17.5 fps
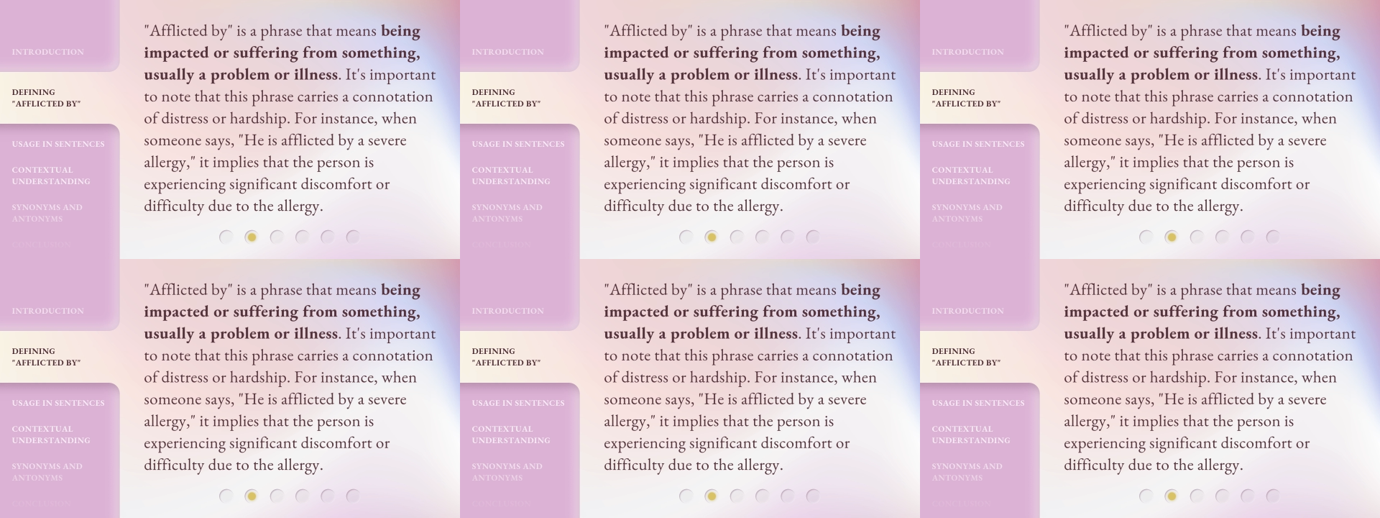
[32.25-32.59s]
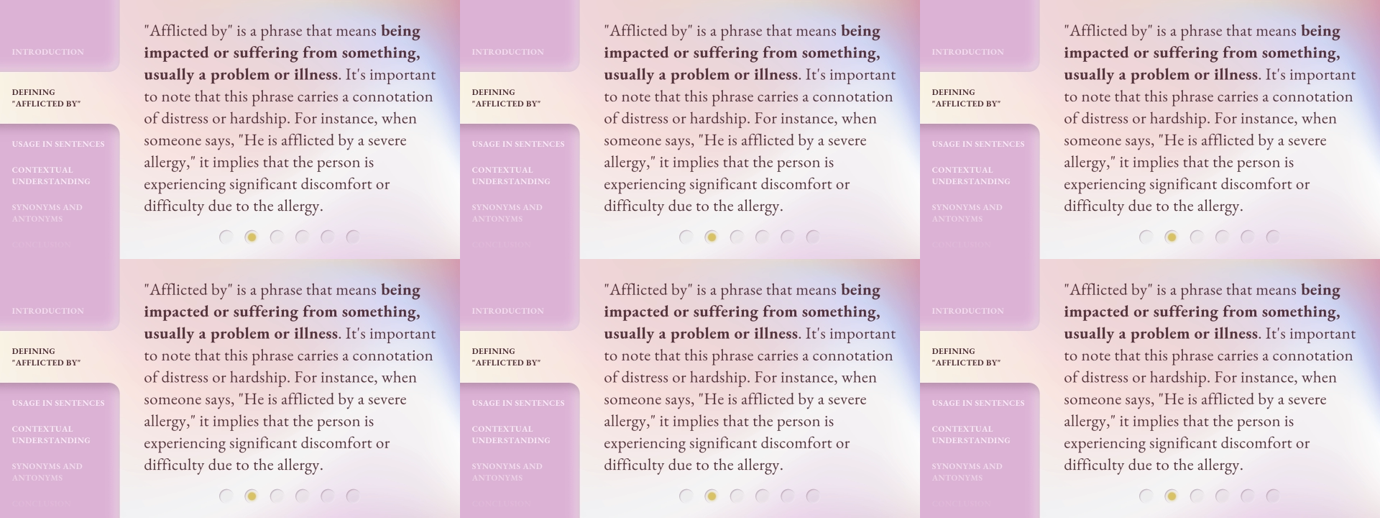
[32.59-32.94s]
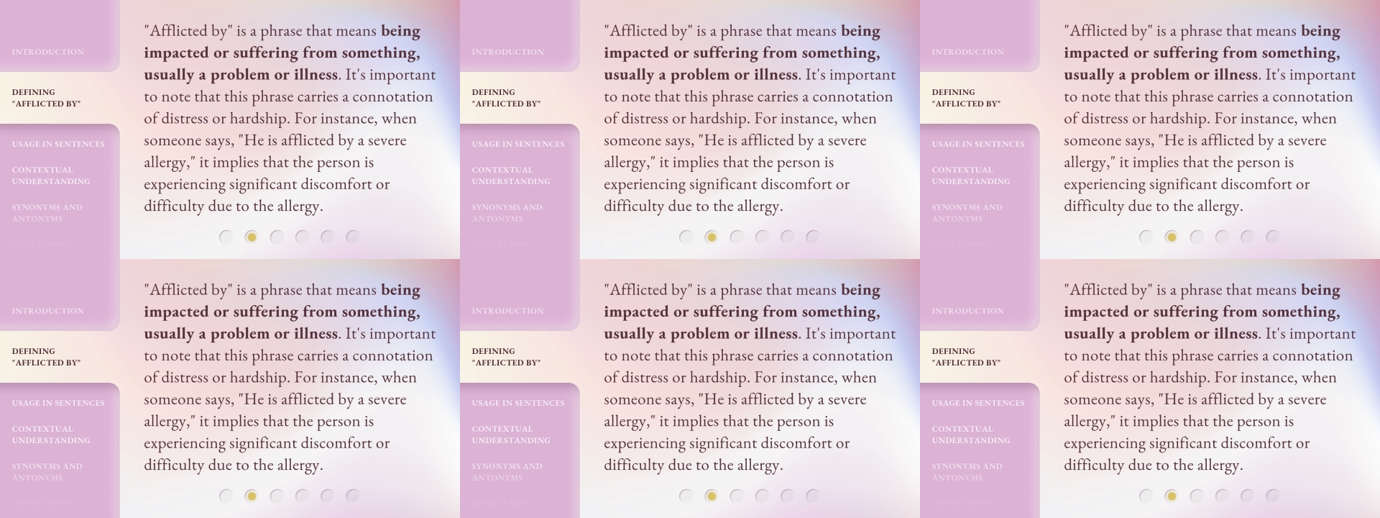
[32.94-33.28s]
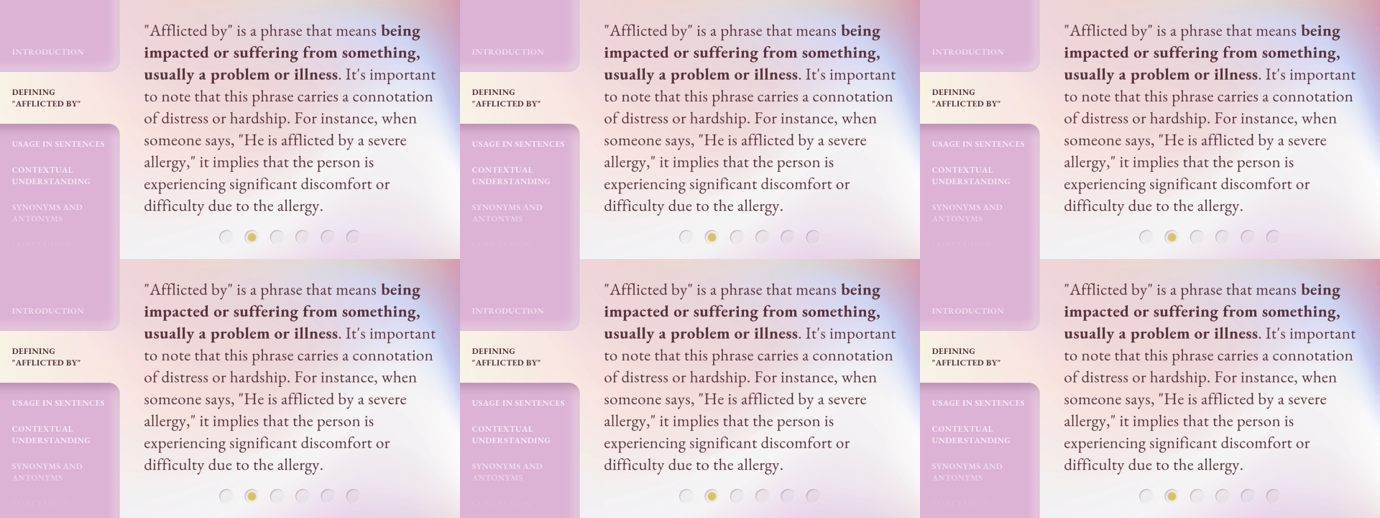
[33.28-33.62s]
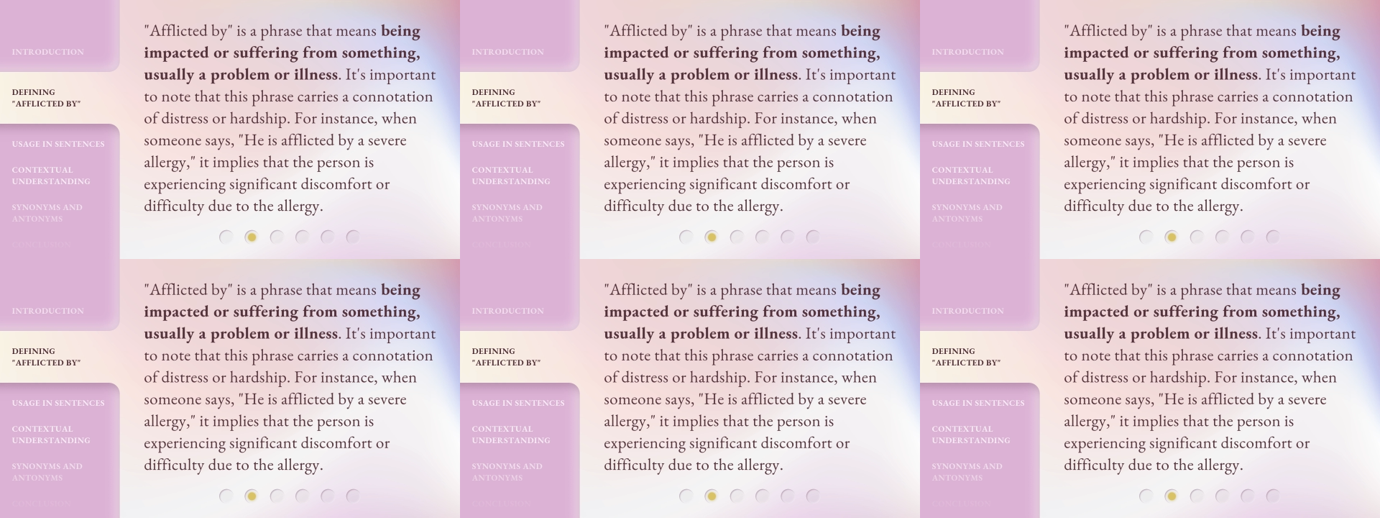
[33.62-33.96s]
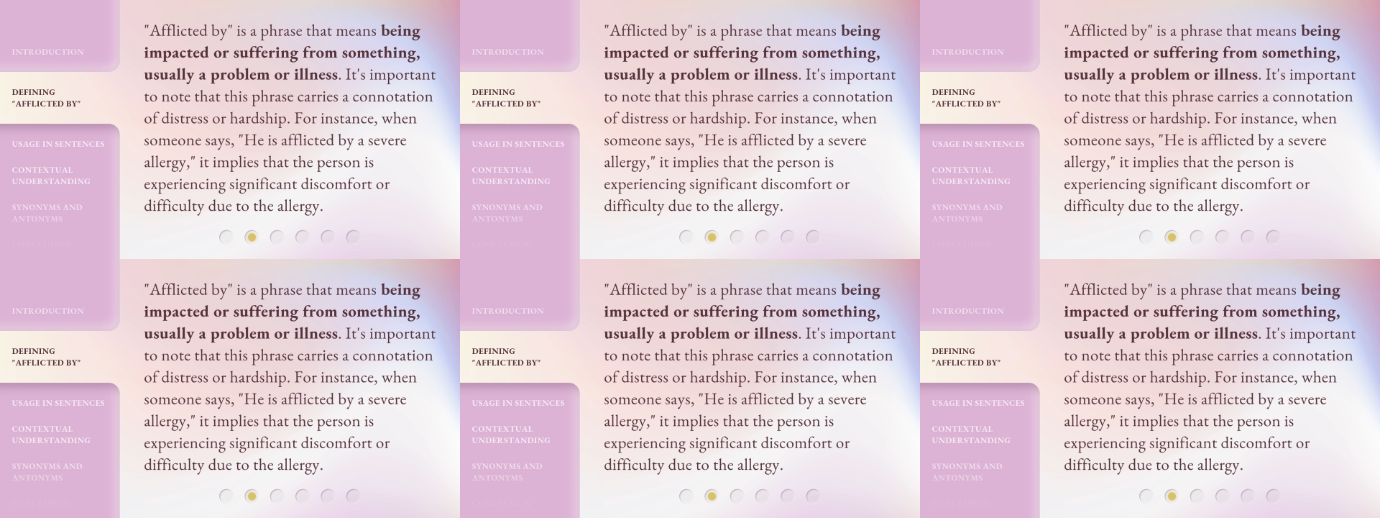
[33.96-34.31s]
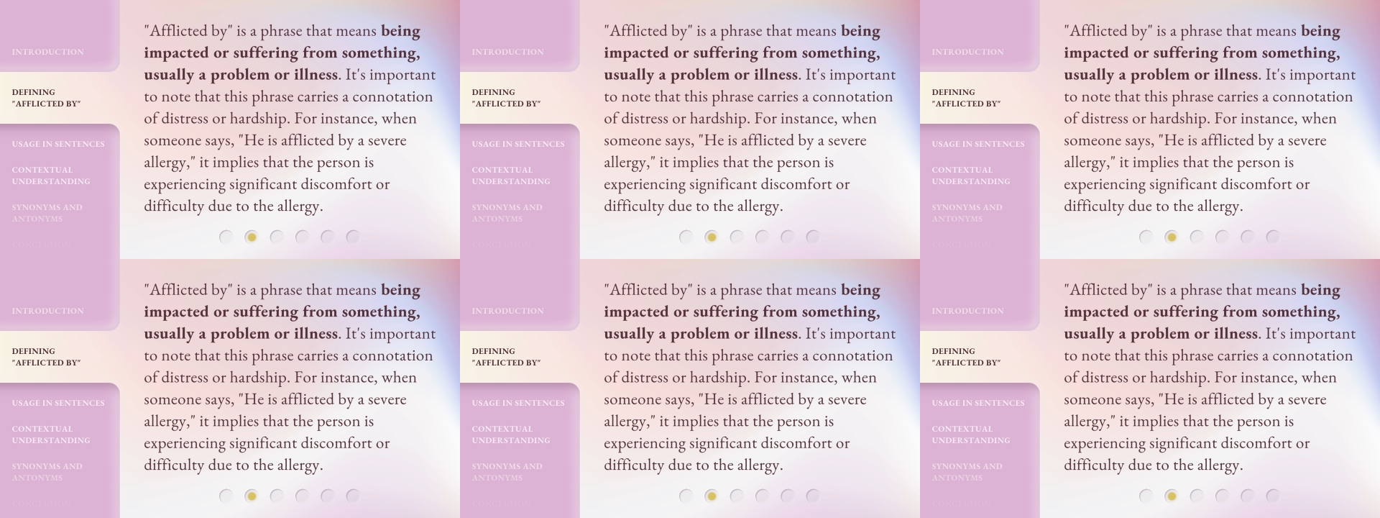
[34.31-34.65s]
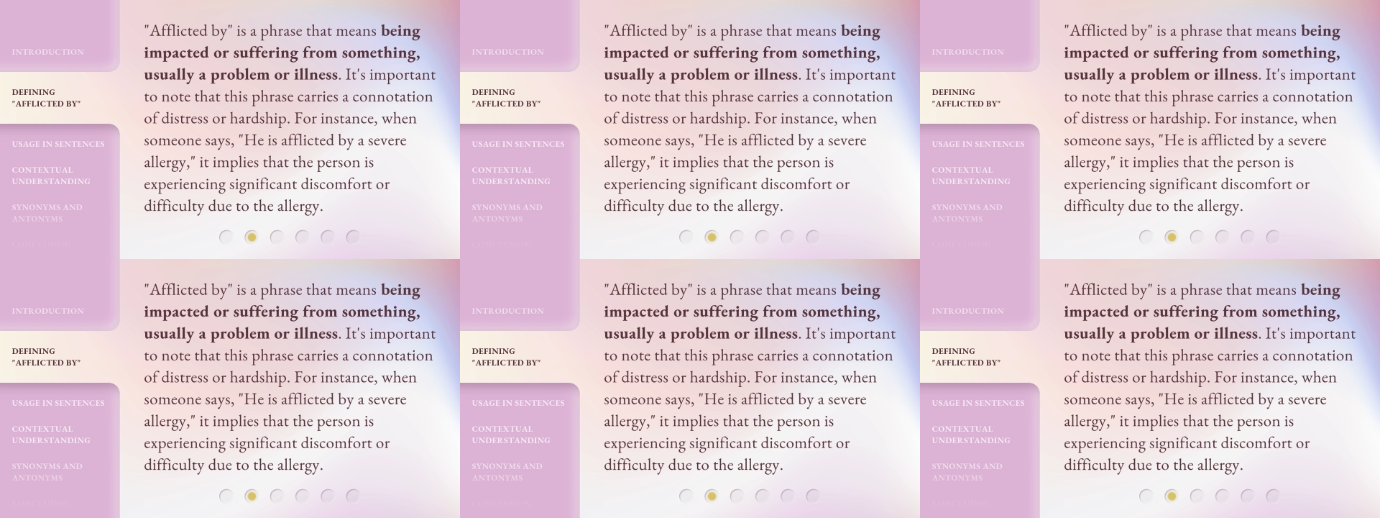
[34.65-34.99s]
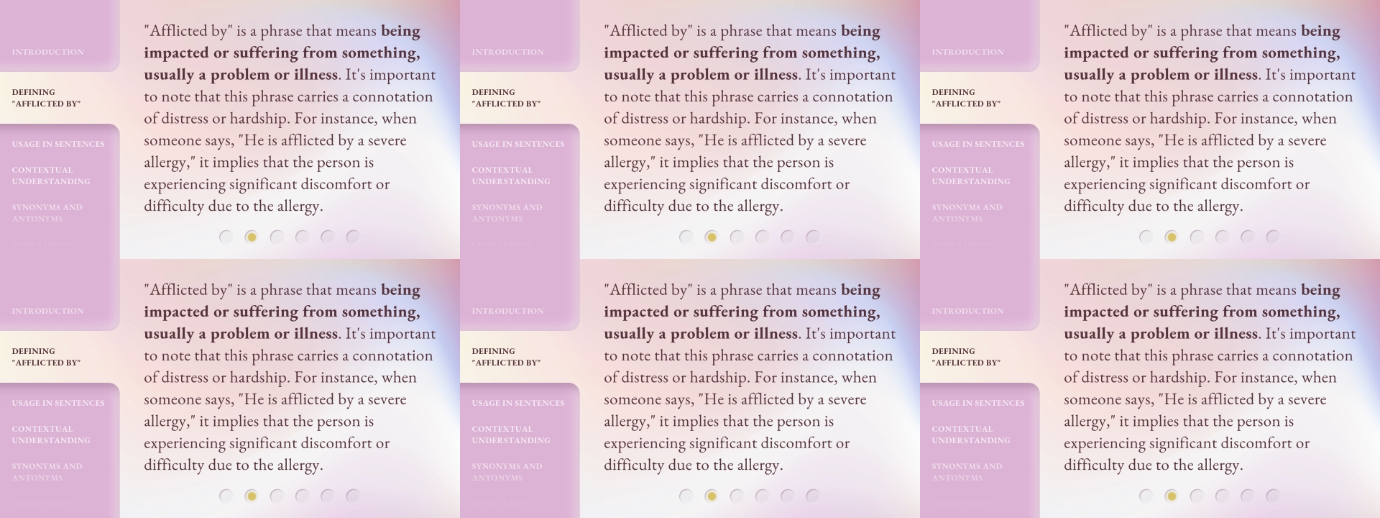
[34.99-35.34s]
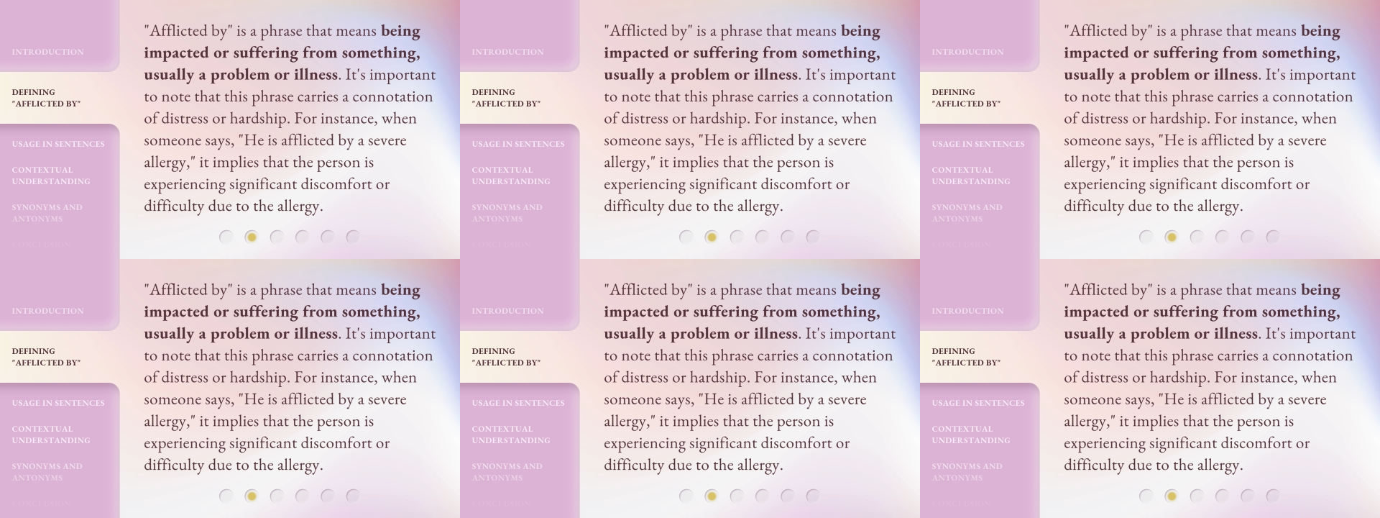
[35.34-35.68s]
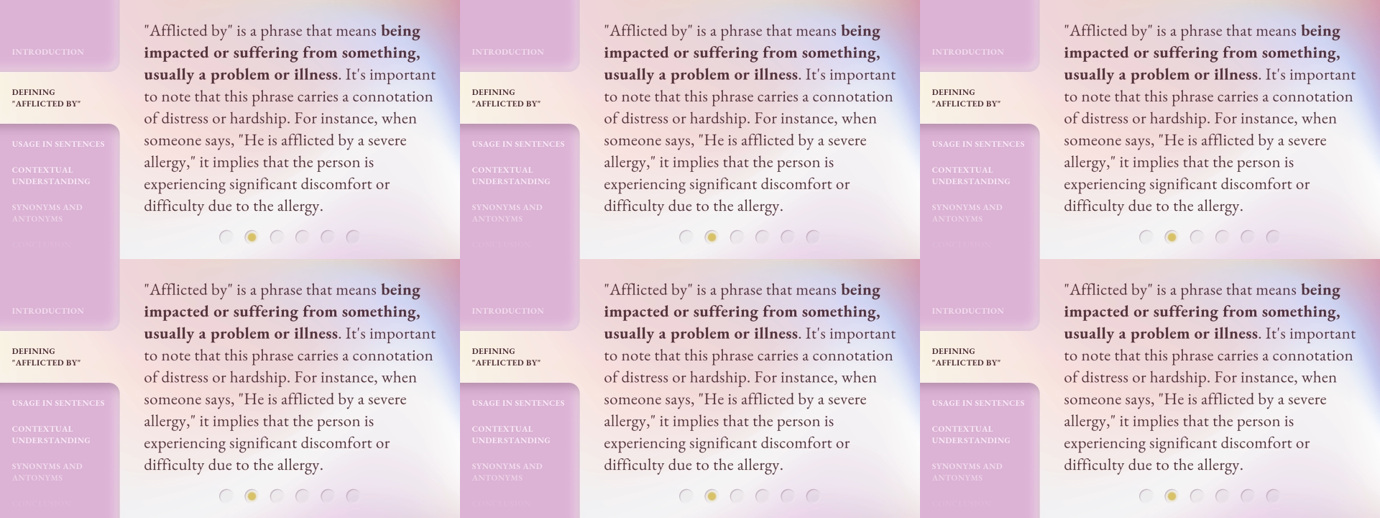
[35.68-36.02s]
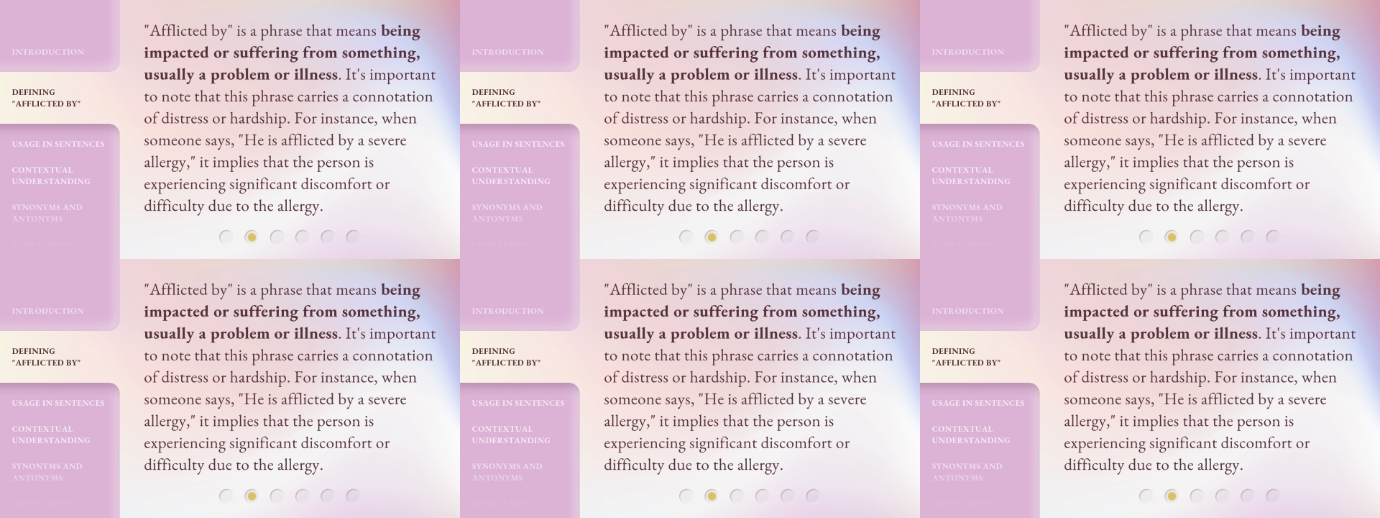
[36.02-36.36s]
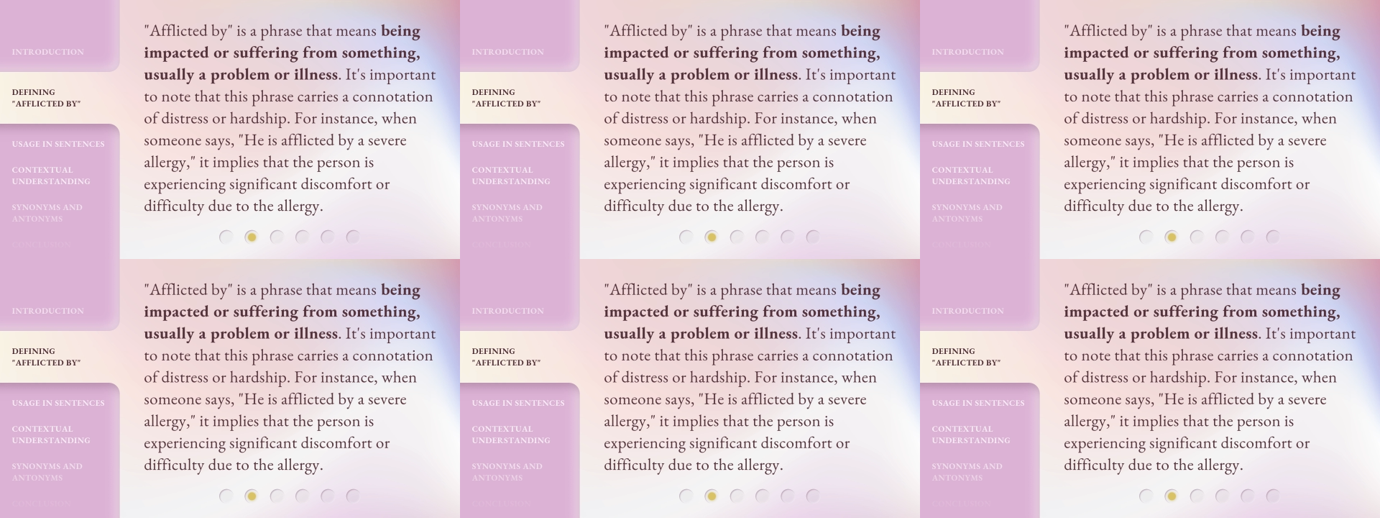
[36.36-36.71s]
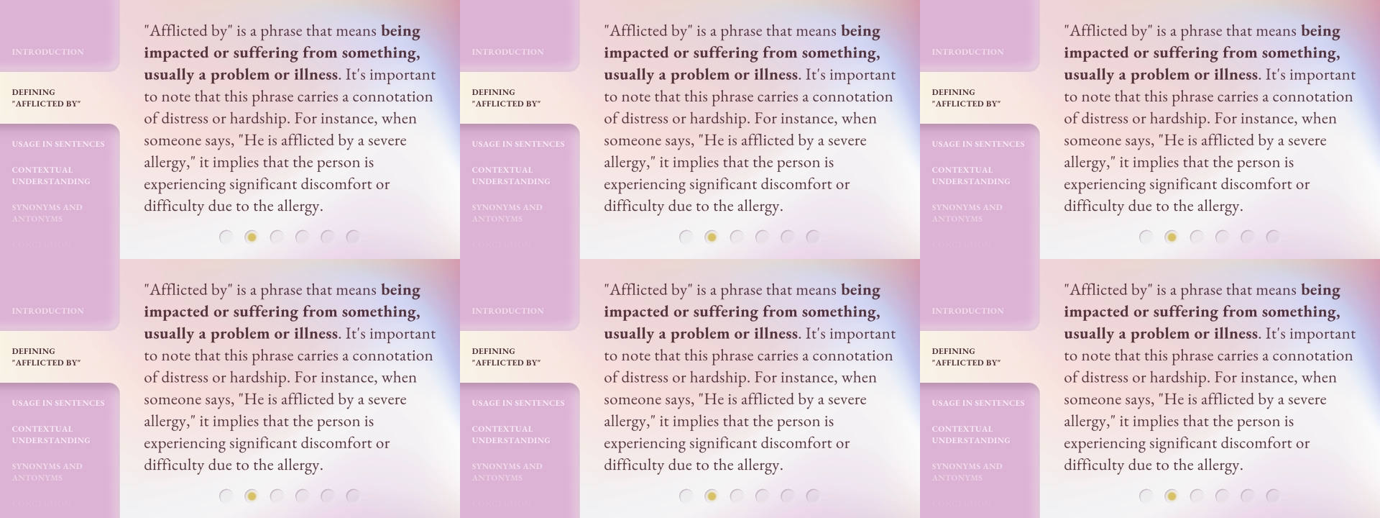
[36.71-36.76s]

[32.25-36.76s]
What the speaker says: Nobody's mouth can be seen.